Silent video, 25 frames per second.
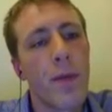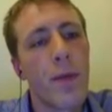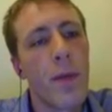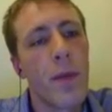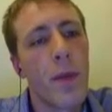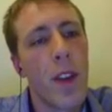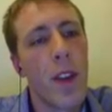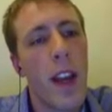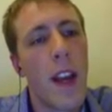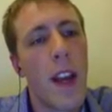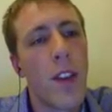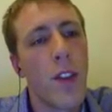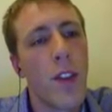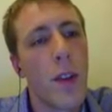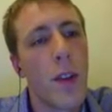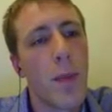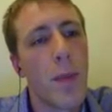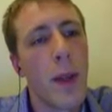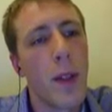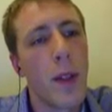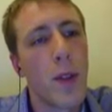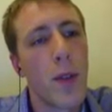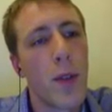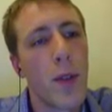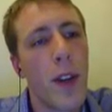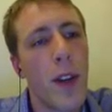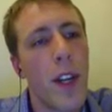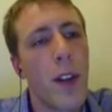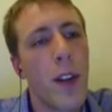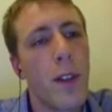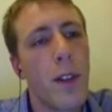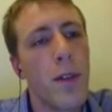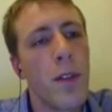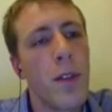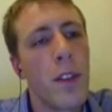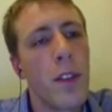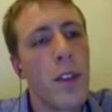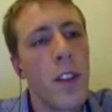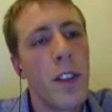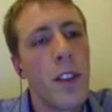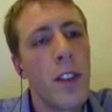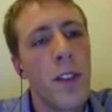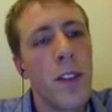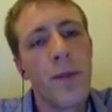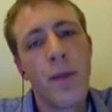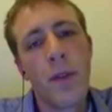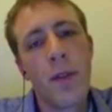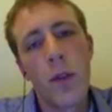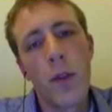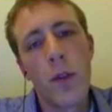has a build Gradle,
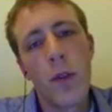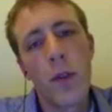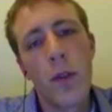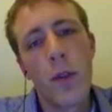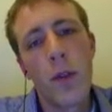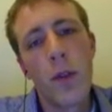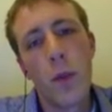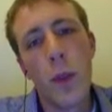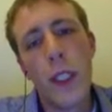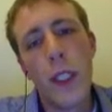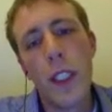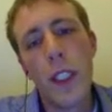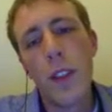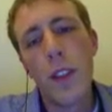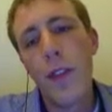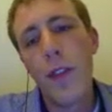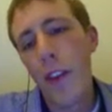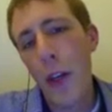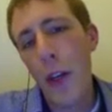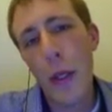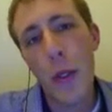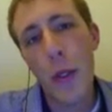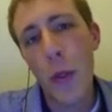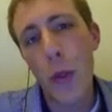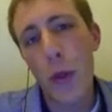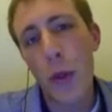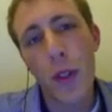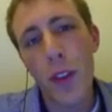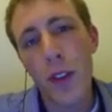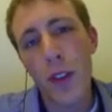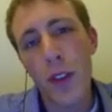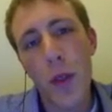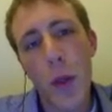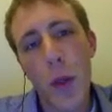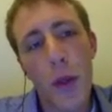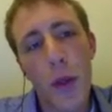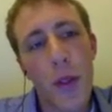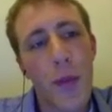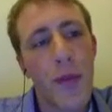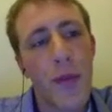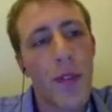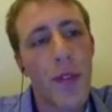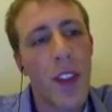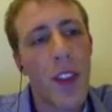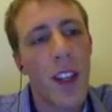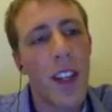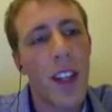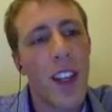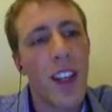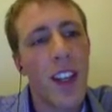which is very short, of course.
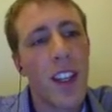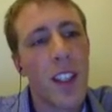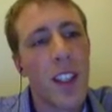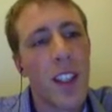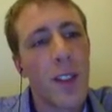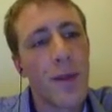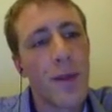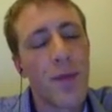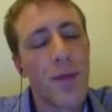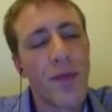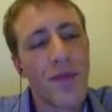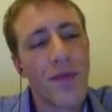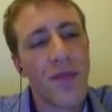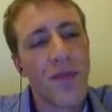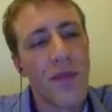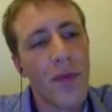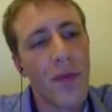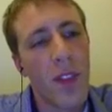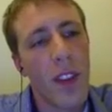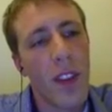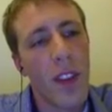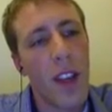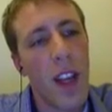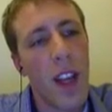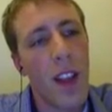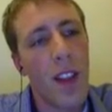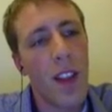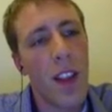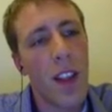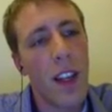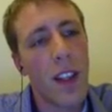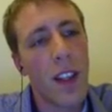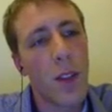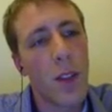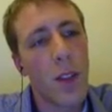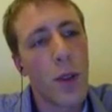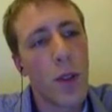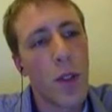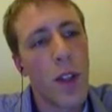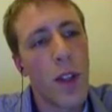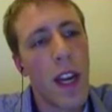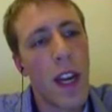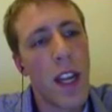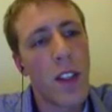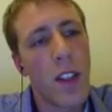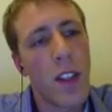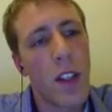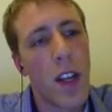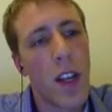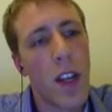And it also
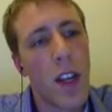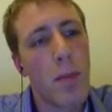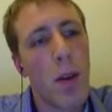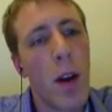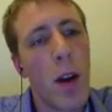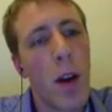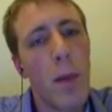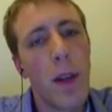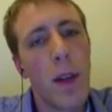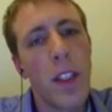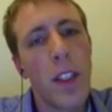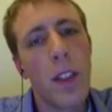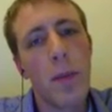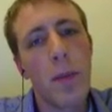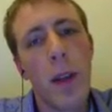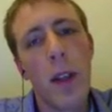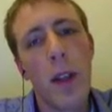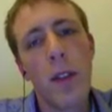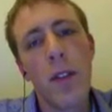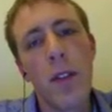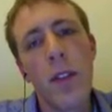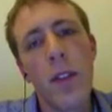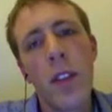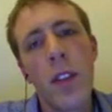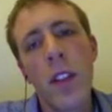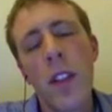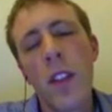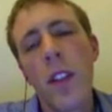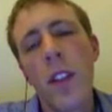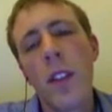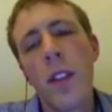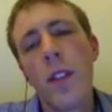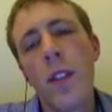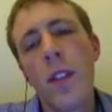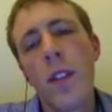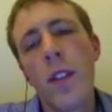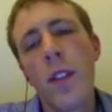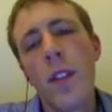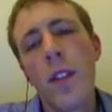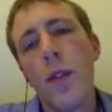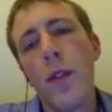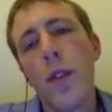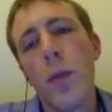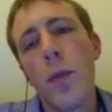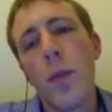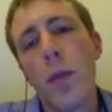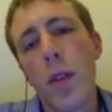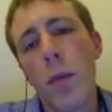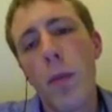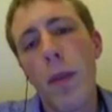has a Palm XML to
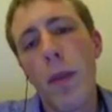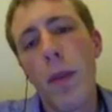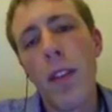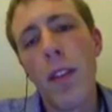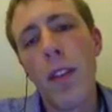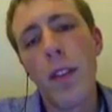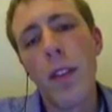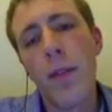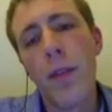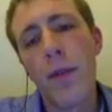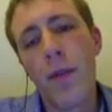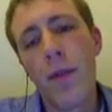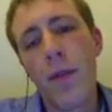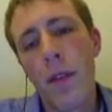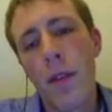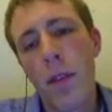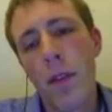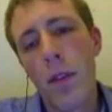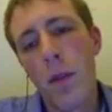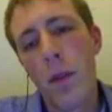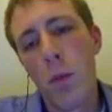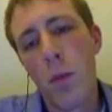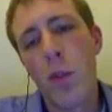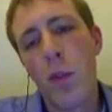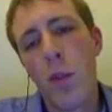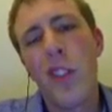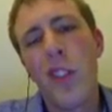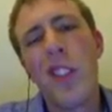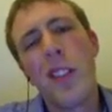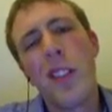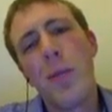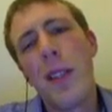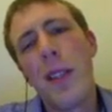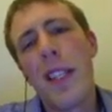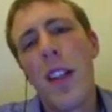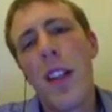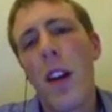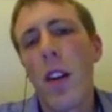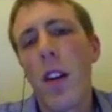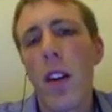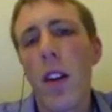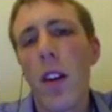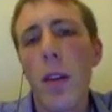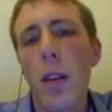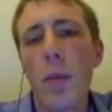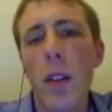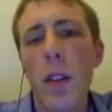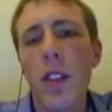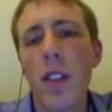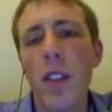support Maven, which is a bit longer,
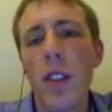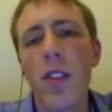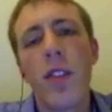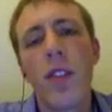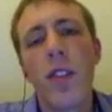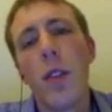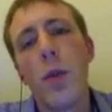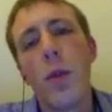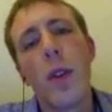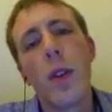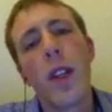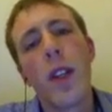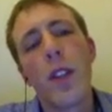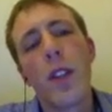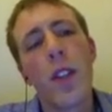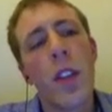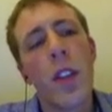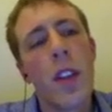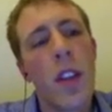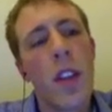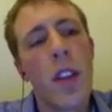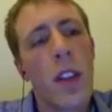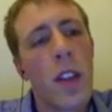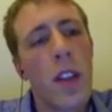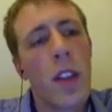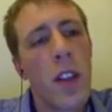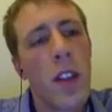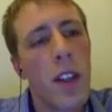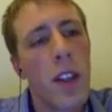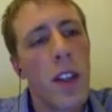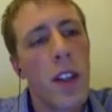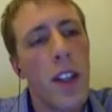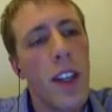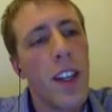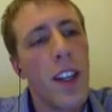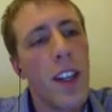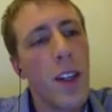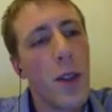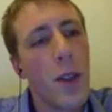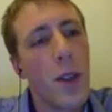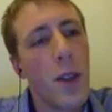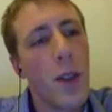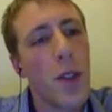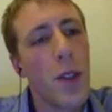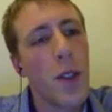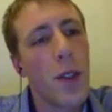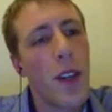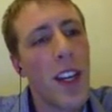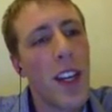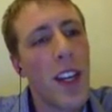but it still works. And it
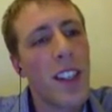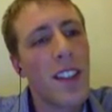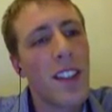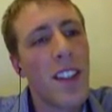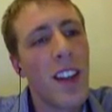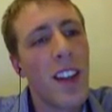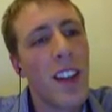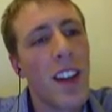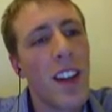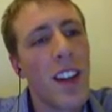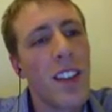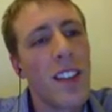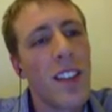also has a